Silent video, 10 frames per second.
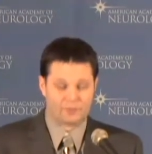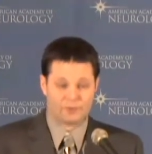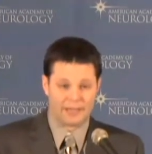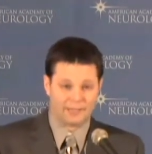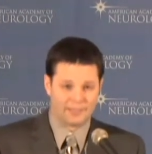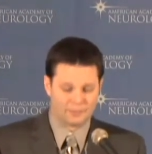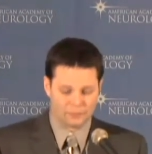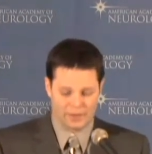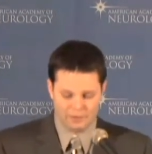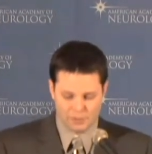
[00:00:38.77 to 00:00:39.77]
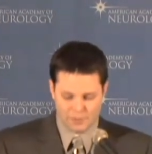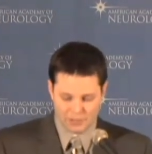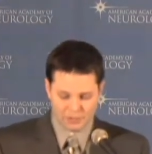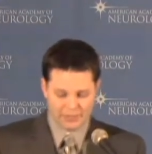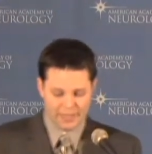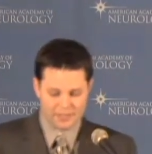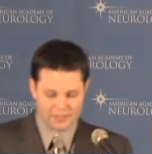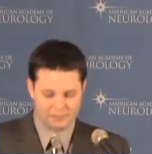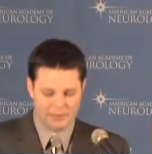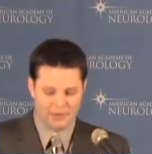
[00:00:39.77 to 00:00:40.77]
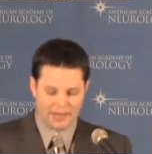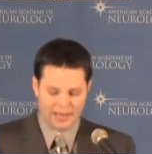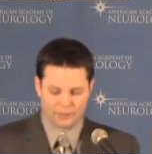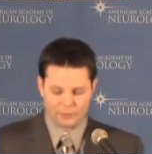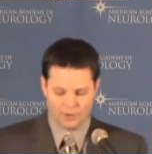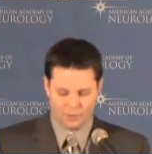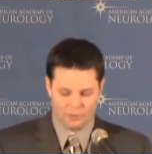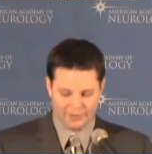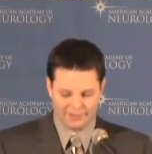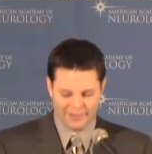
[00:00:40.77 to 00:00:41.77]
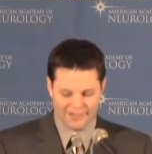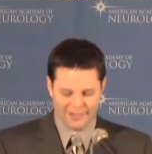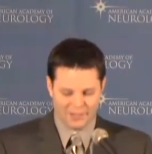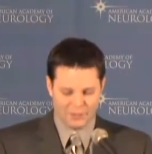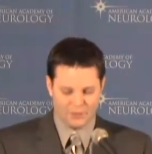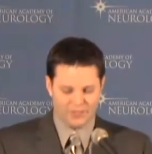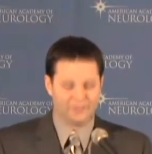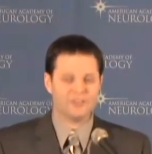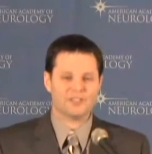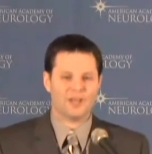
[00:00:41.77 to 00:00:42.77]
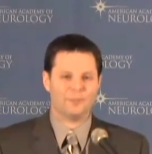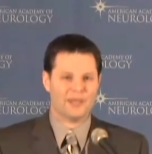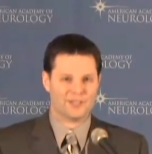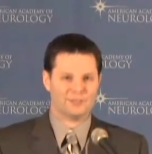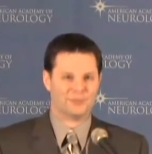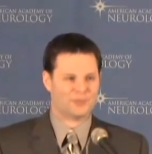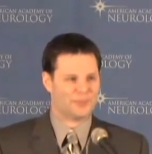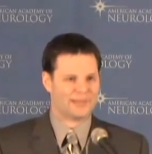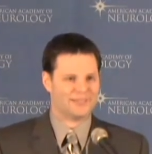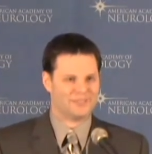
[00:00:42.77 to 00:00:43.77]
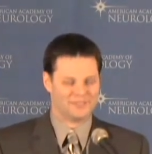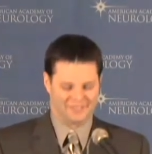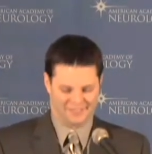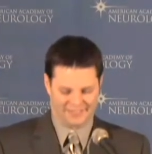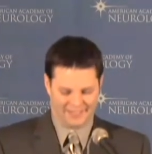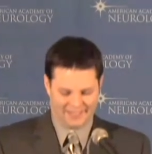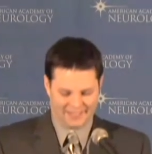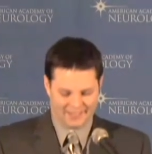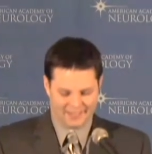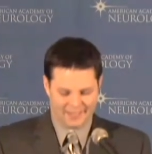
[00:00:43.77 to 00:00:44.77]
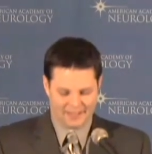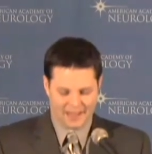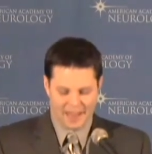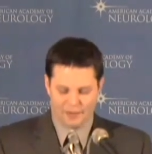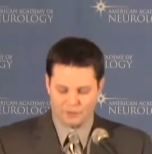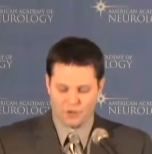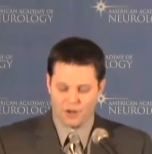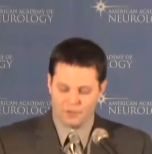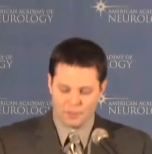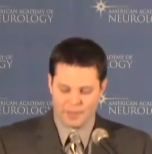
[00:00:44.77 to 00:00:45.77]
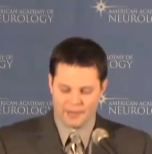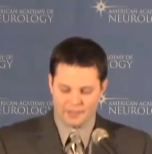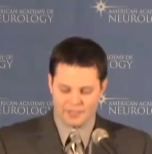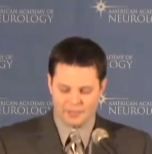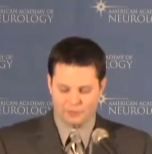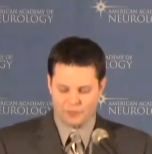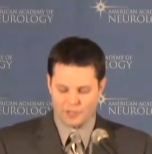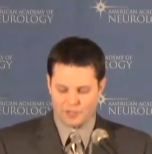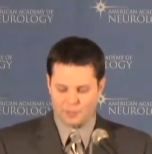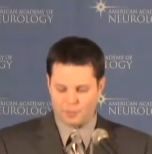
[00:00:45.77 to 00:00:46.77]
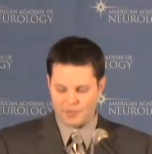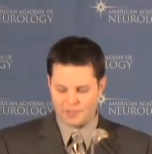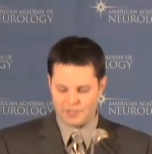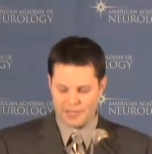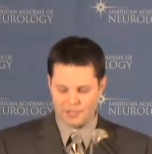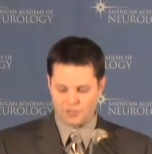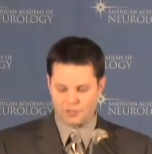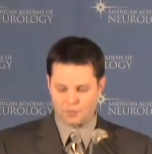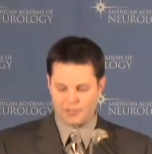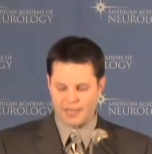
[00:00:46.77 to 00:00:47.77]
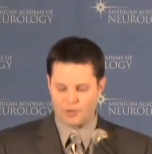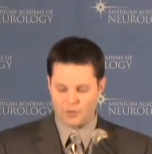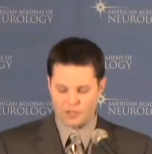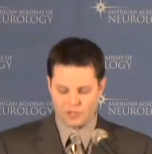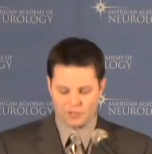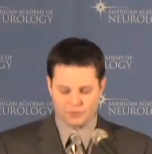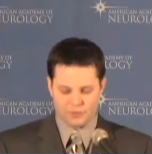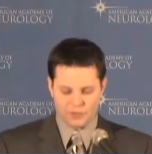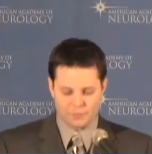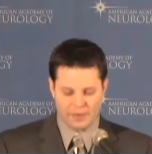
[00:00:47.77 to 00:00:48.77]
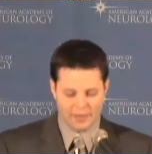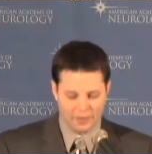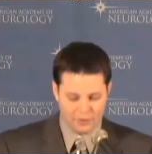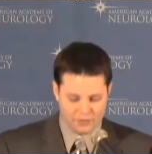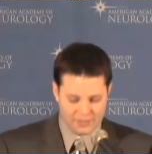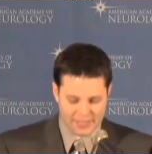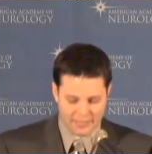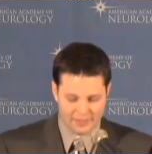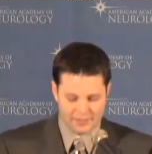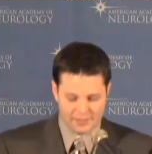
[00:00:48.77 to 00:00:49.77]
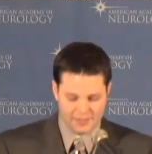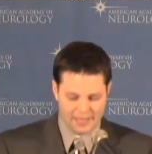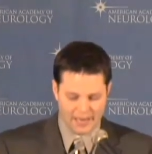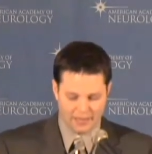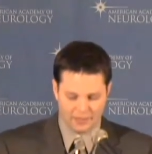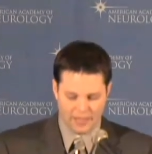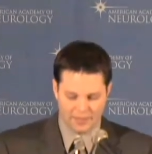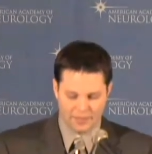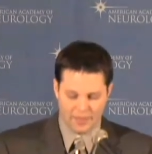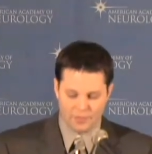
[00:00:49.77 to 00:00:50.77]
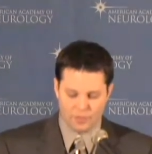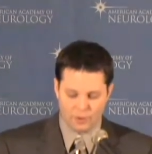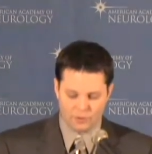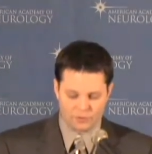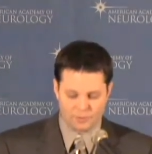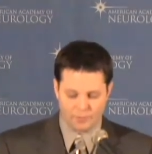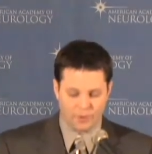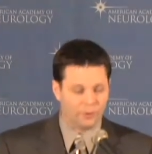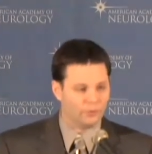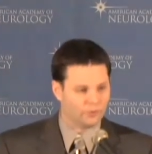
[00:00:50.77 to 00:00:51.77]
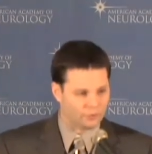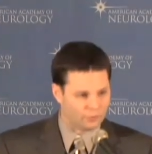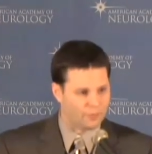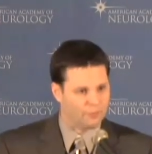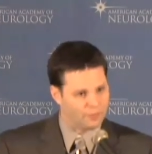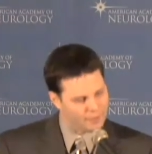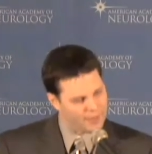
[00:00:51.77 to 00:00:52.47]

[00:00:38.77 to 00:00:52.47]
Finally, we have a special guest, Mary Katherine Albritton, who will give us a patient perspective. After all of the panelists have finished their presentations, we'll take questions first by those in attendance in Seattle and then those from, tho- from